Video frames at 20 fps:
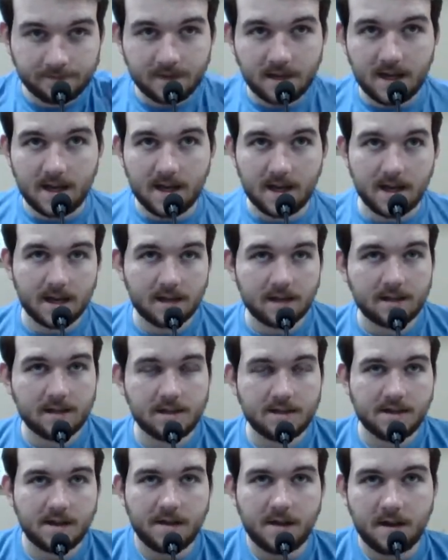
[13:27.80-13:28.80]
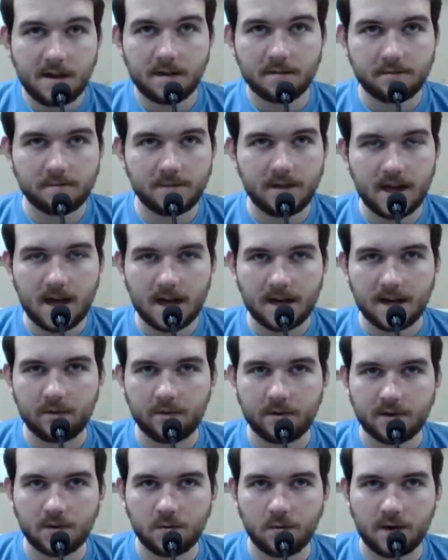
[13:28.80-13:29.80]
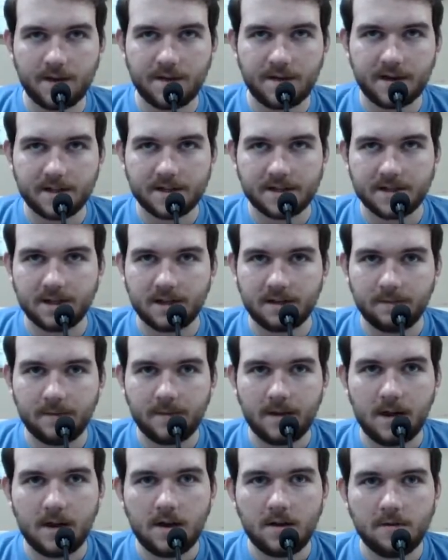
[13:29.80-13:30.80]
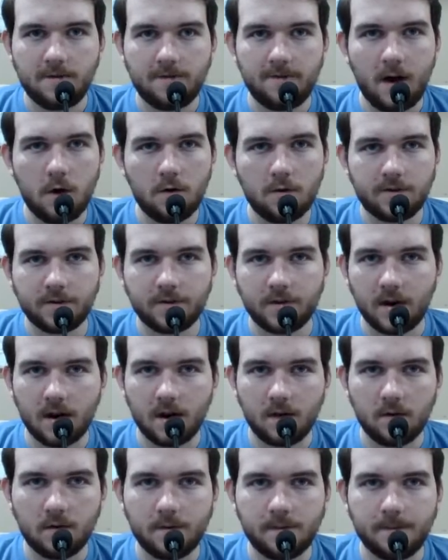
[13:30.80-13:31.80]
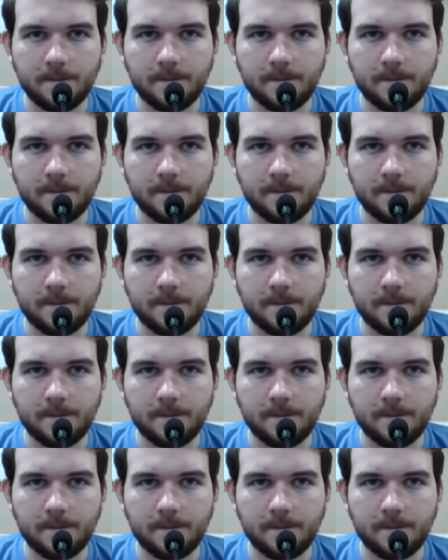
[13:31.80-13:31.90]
And, yeah, now we just win on the next turn. Foe throw.